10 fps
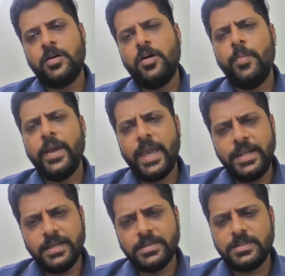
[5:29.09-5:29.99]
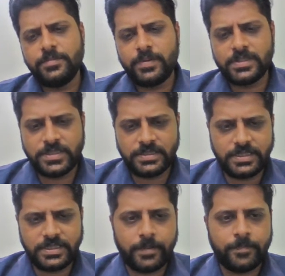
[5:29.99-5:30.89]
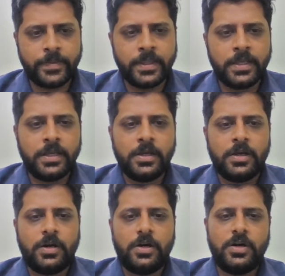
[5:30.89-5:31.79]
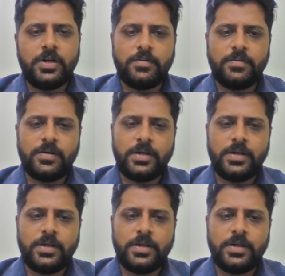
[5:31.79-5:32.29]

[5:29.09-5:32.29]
or by any other person's name, or